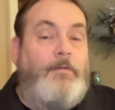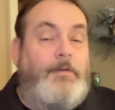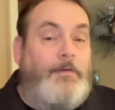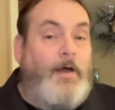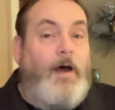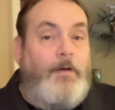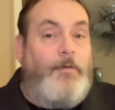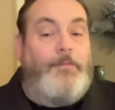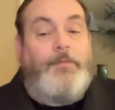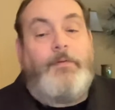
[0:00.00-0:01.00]

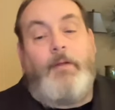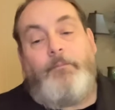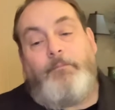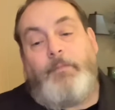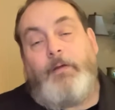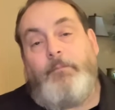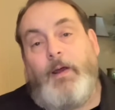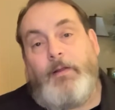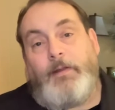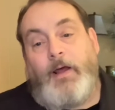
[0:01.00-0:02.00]
denials that he
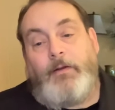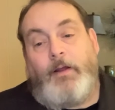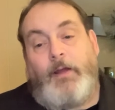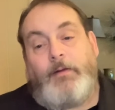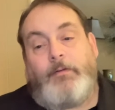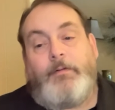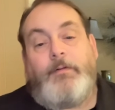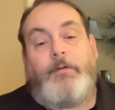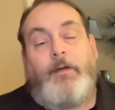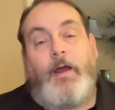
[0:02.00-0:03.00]
made that night
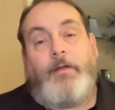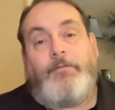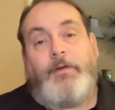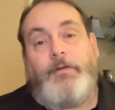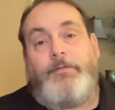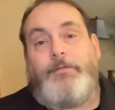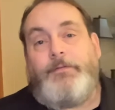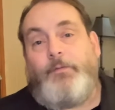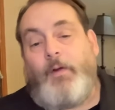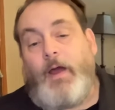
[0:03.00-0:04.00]
at
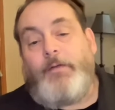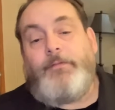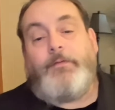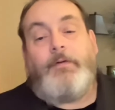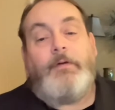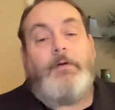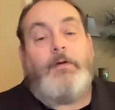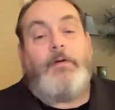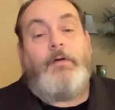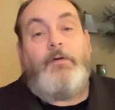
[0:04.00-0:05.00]
Jesus' arrest.
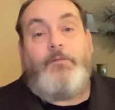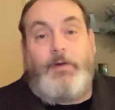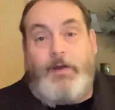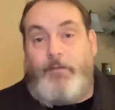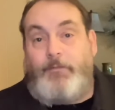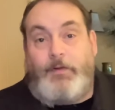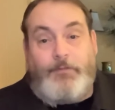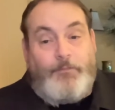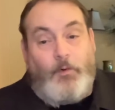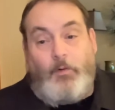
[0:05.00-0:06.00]
Forgiveness
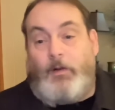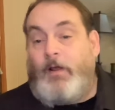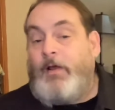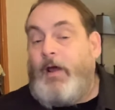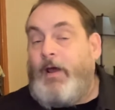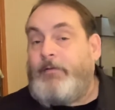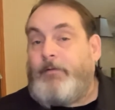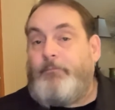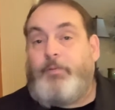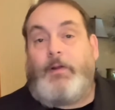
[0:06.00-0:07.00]
full and
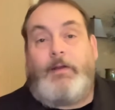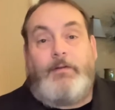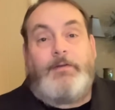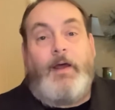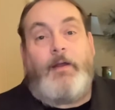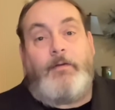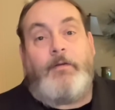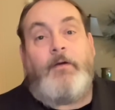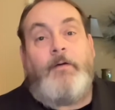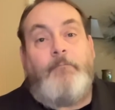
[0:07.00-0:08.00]
complete.
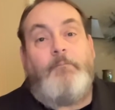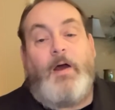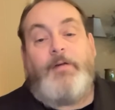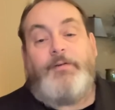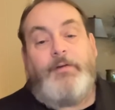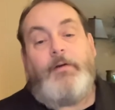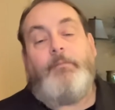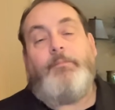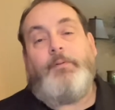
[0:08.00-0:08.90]
Tend my sheep.